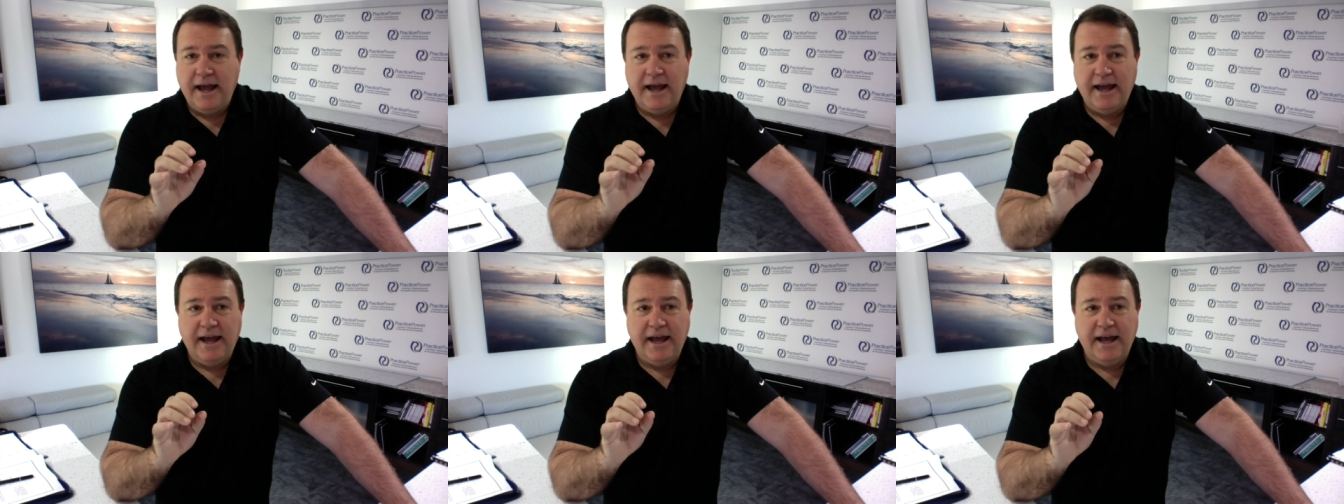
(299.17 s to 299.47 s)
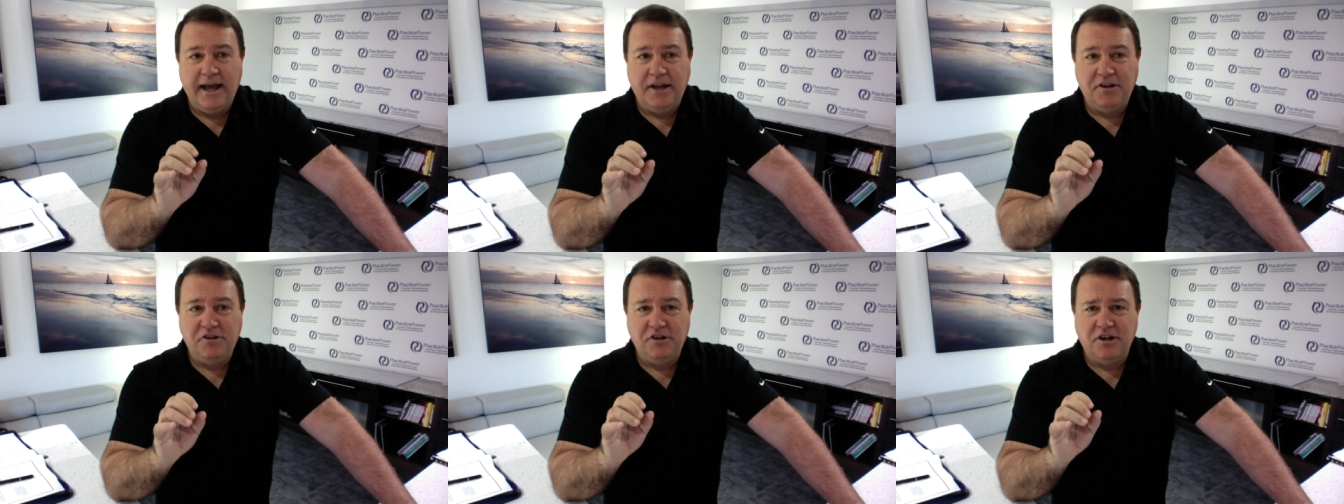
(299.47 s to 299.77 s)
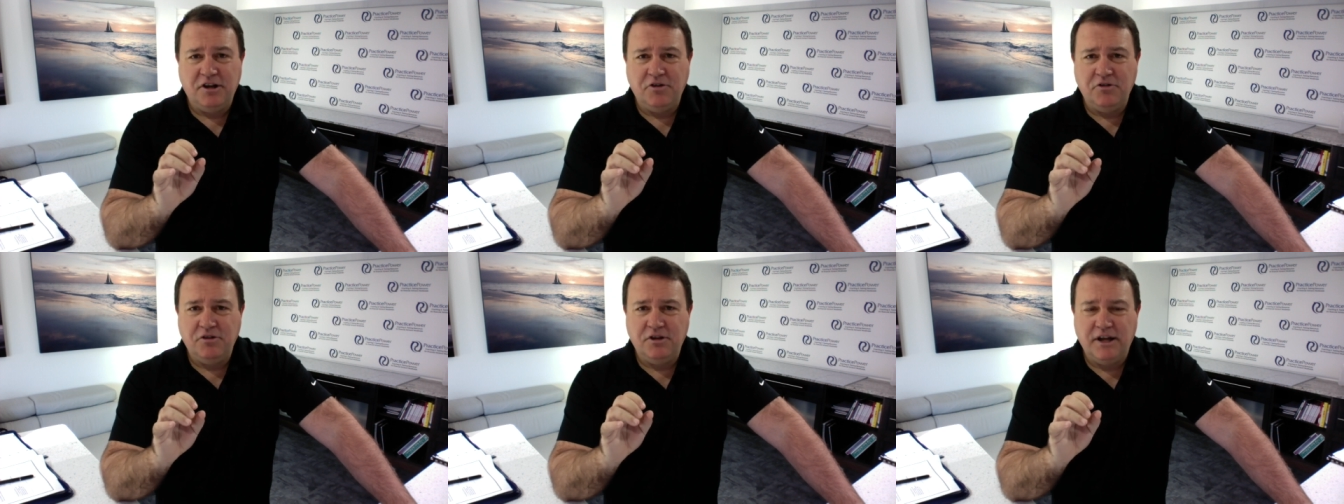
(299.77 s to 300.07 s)
and you
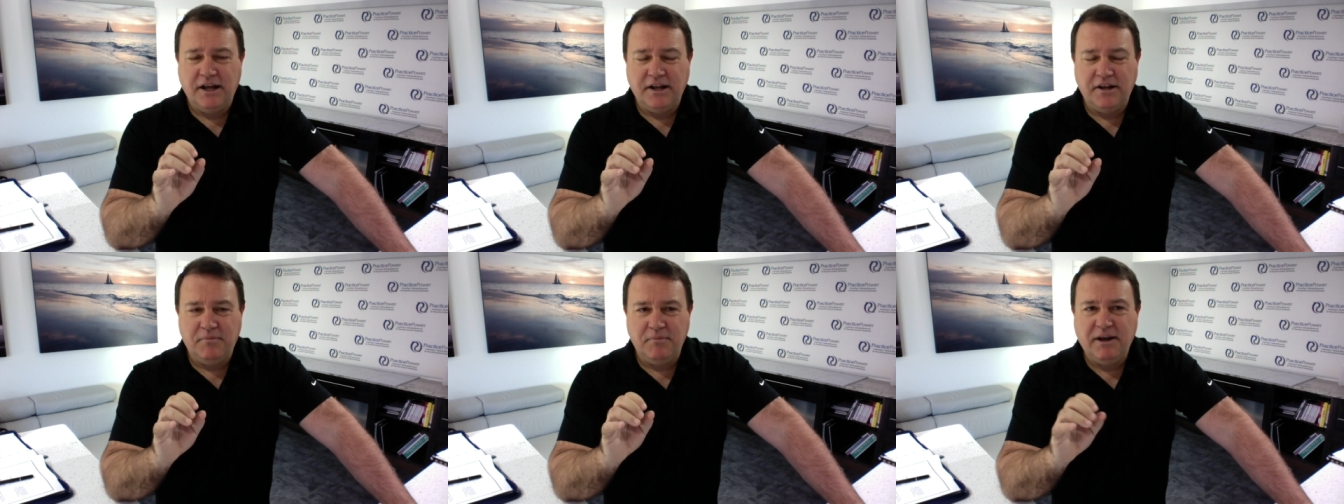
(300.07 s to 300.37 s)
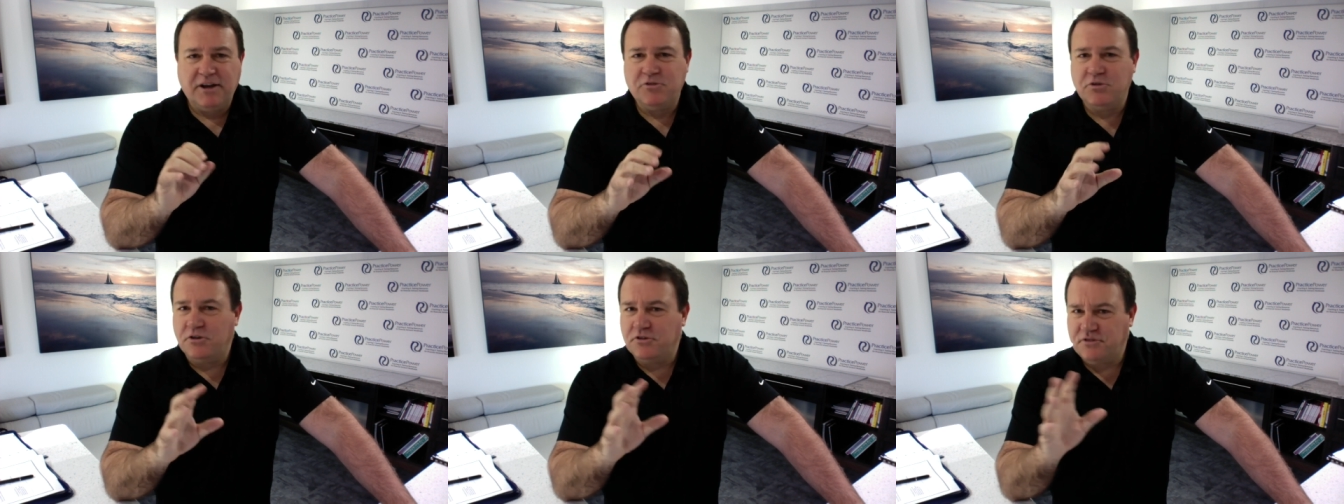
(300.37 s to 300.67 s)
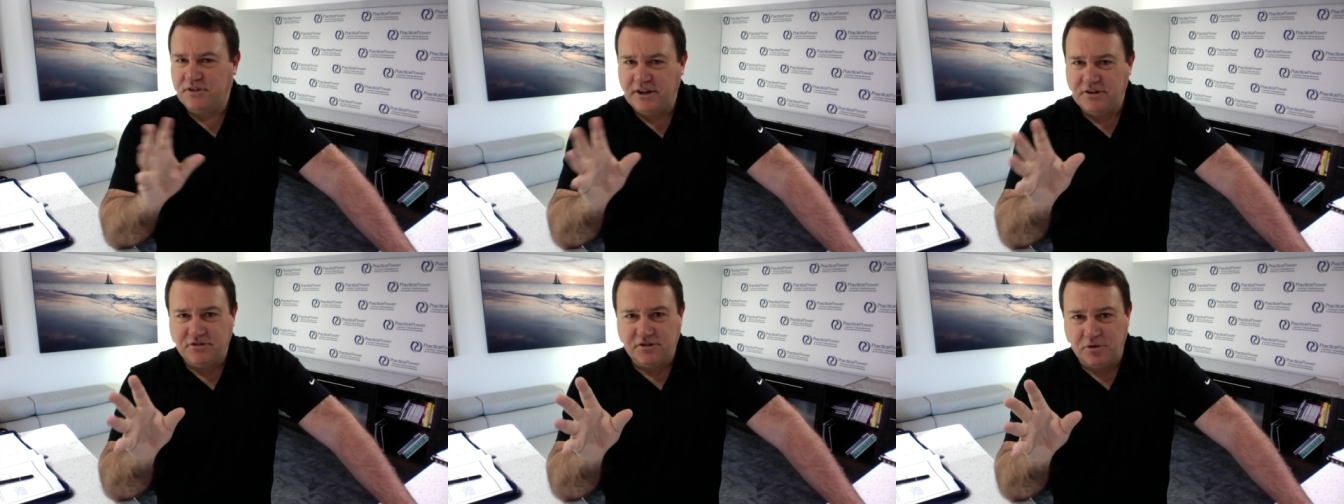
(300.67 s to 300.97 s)
know, and it makes all
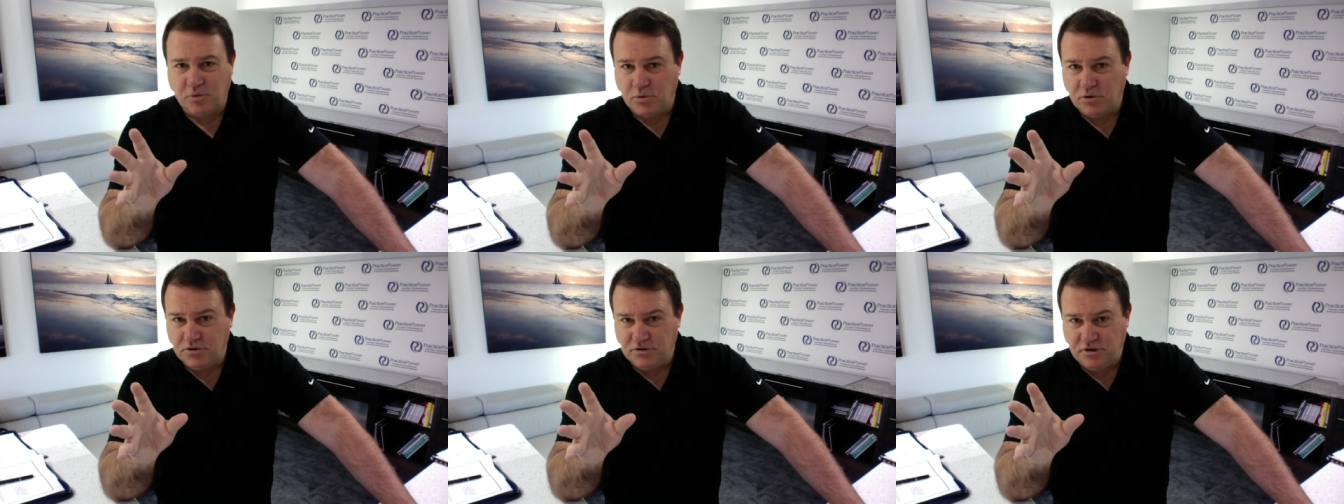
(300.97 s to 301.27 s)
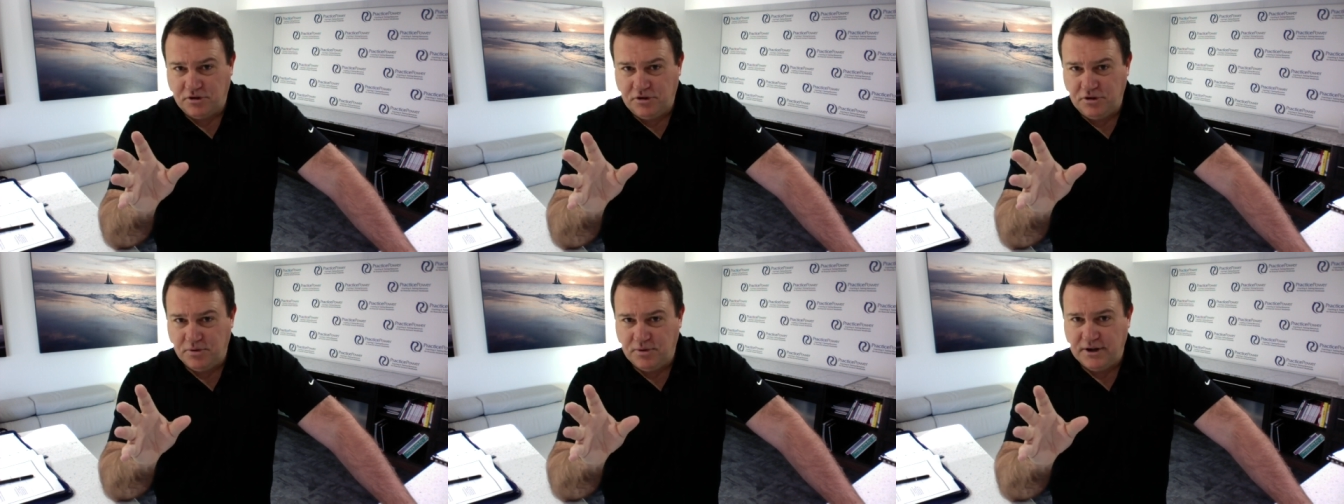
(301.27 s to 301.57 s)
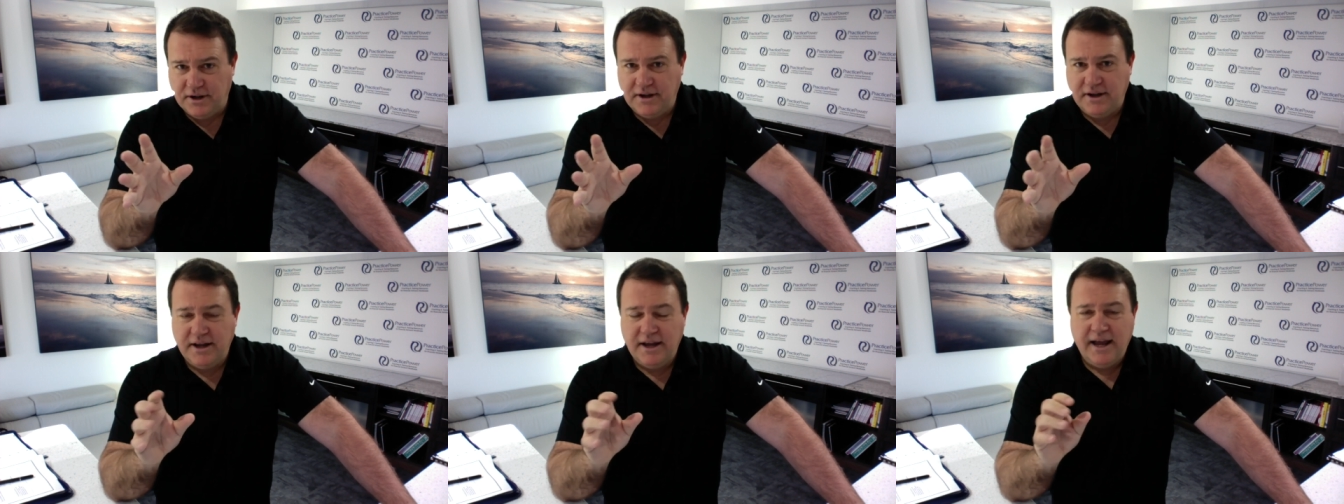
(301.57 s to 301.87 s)
sense in the world to do
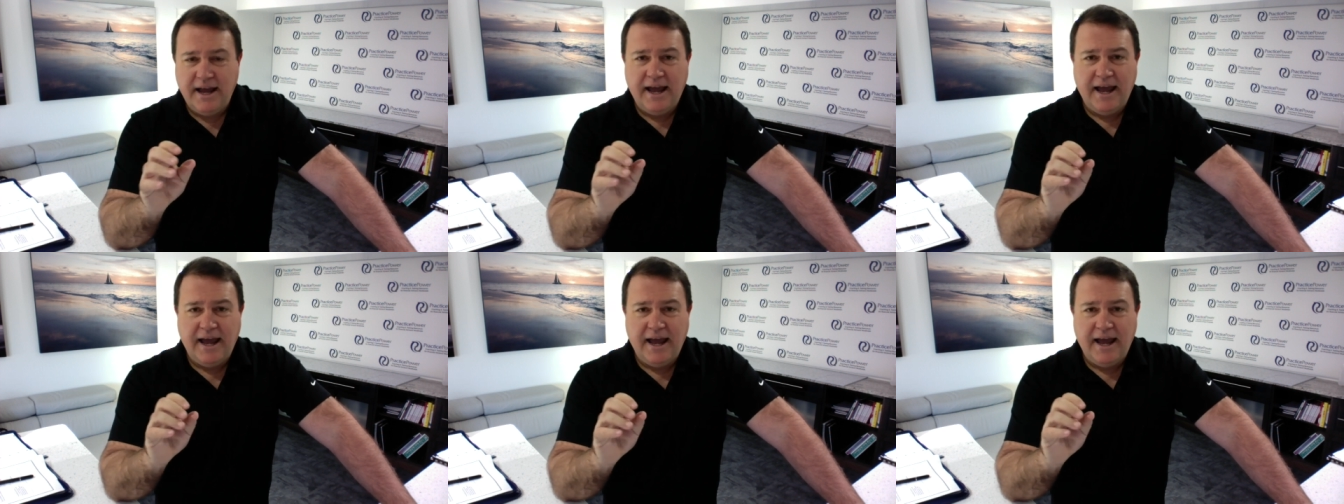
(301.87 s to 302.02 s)
it,